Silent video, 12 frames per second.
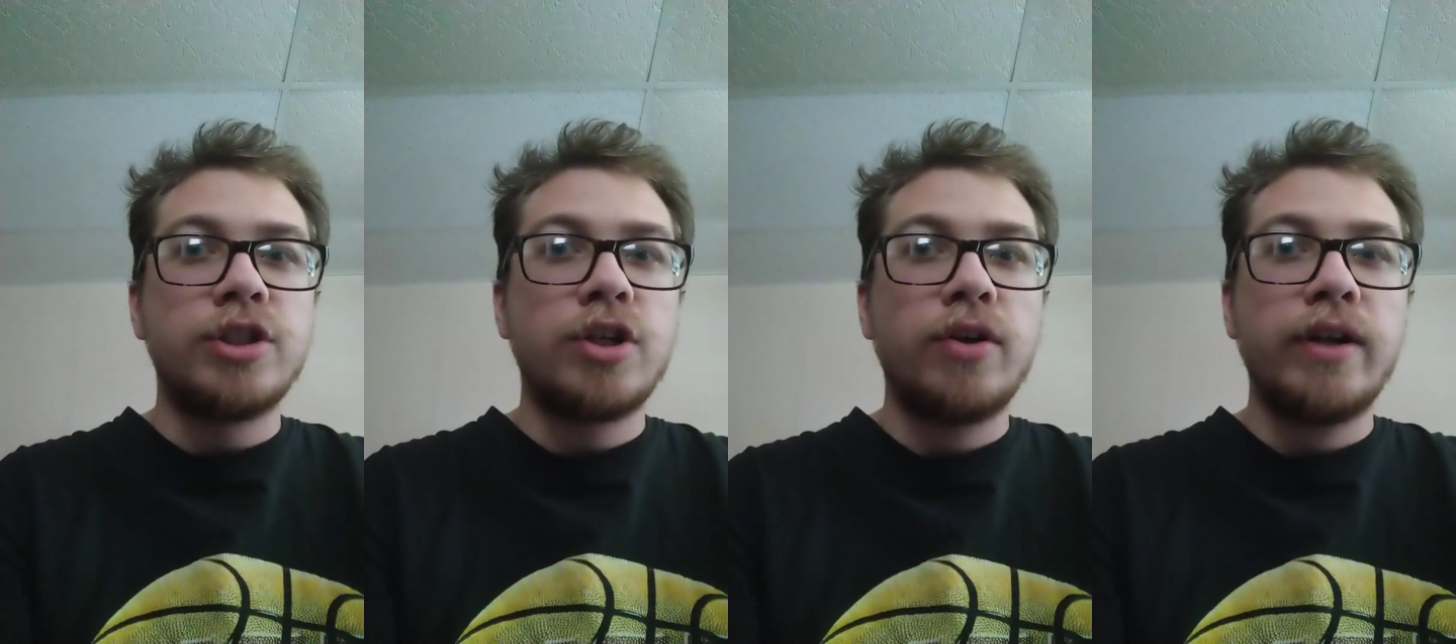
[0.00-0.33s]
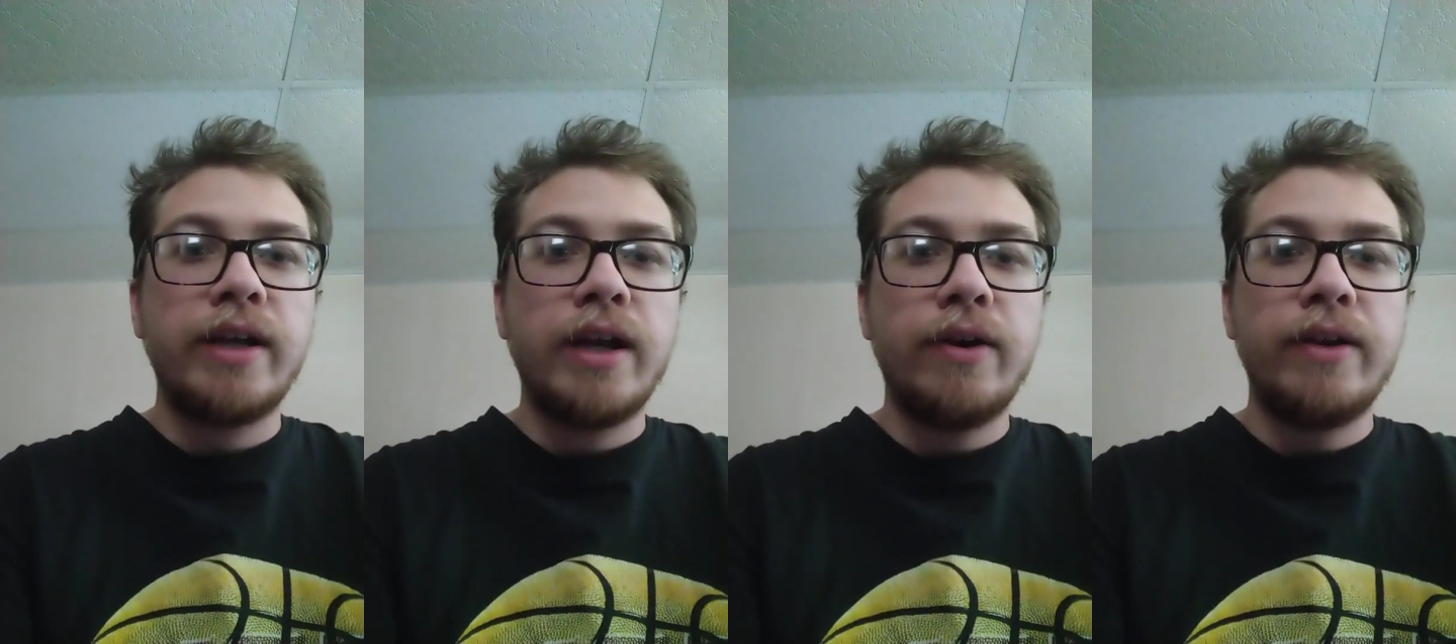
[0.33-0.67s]

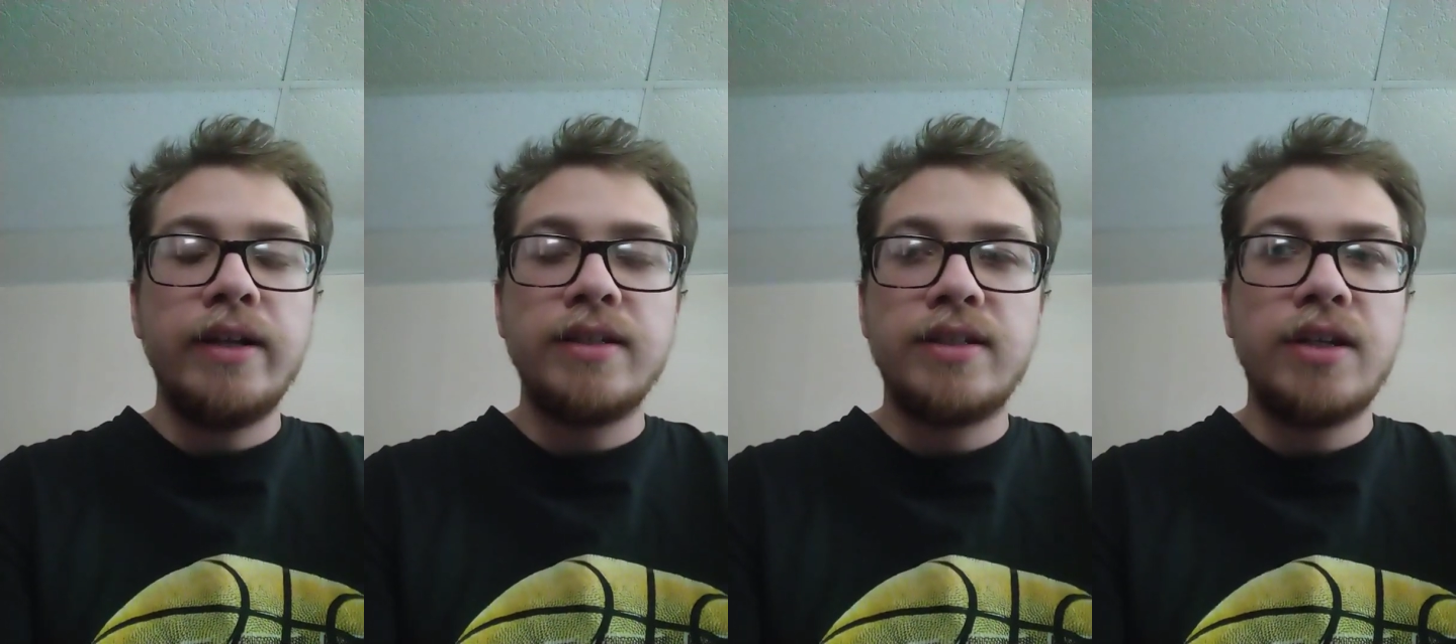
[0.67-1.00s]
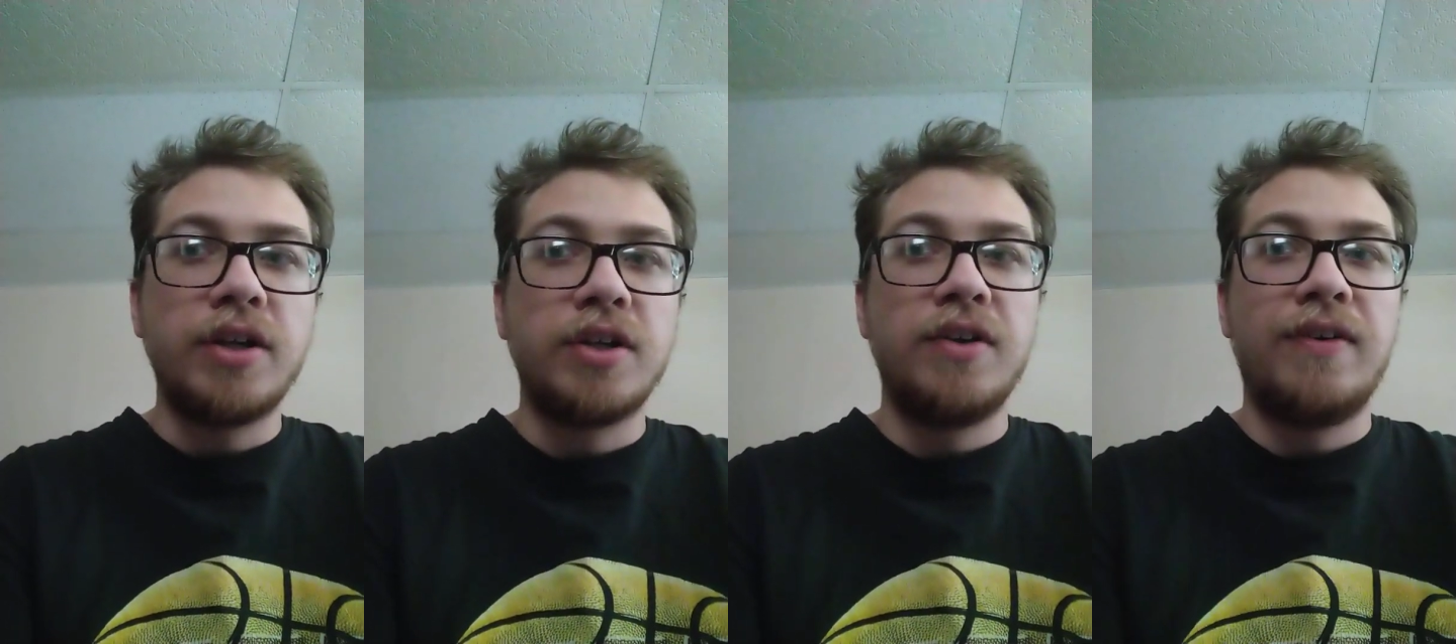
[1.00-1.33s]
churning out
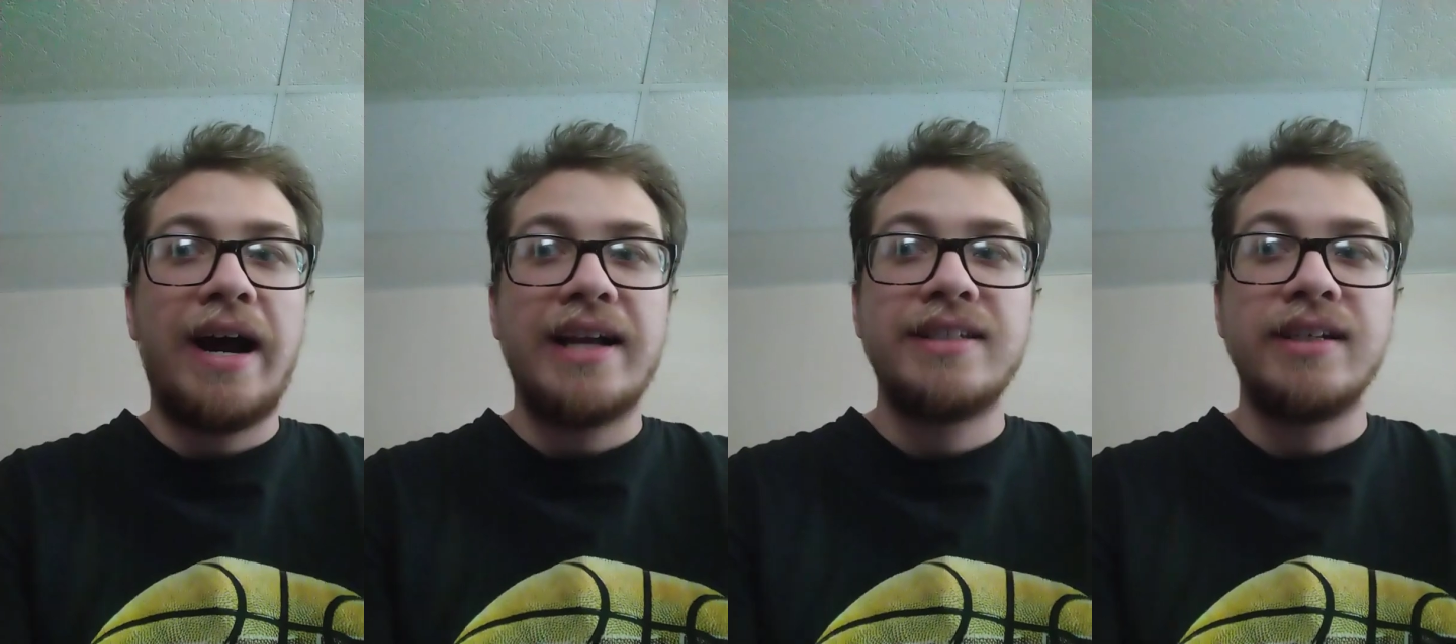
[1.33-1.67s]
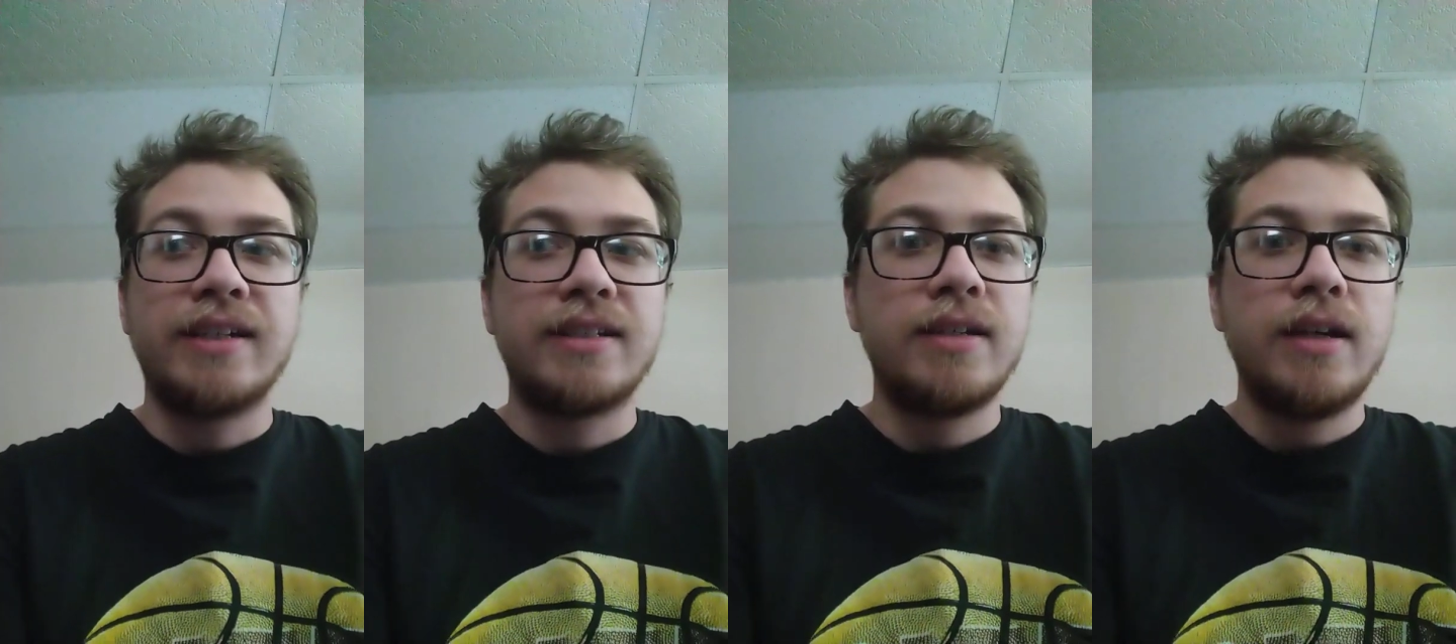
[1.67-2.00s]
instant
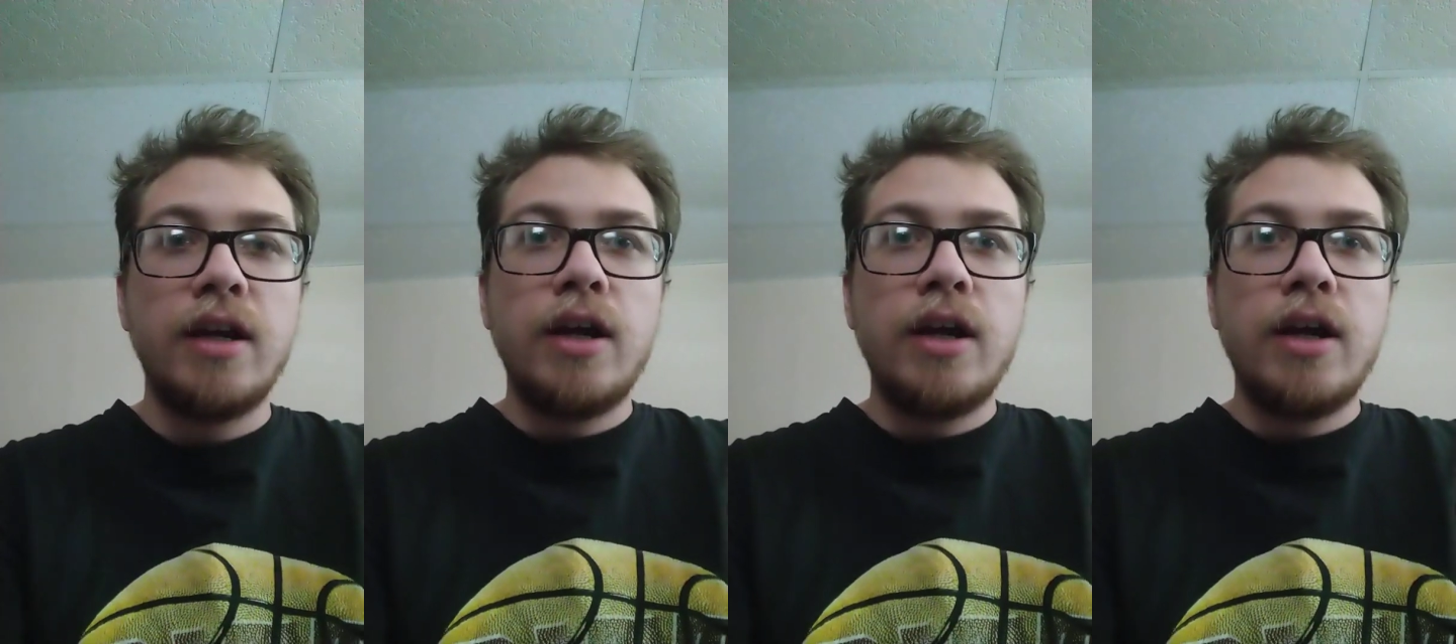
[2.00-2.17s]
classics